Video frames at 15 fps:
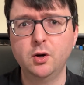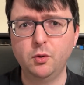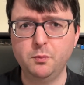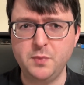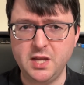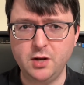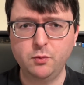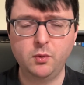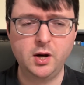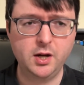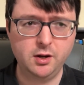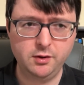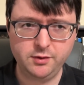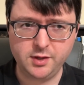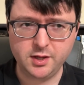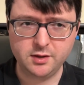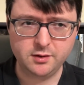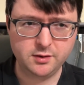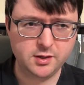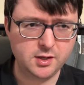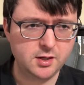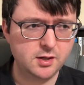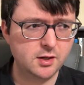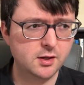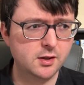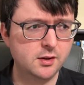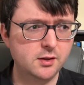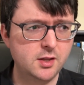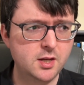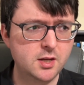Meanwhile,
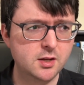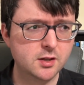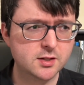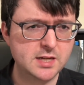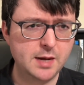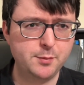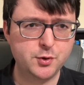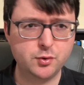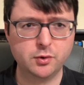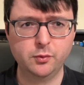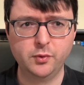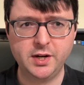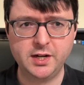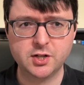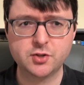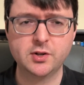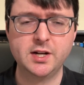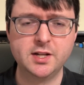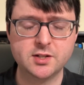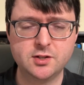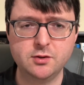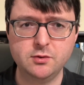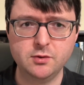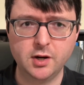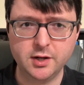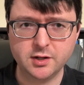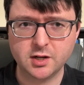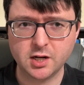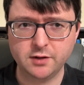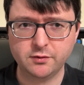the saboteur ring tries to
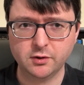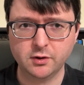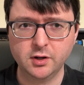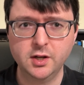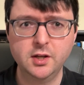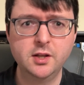uncover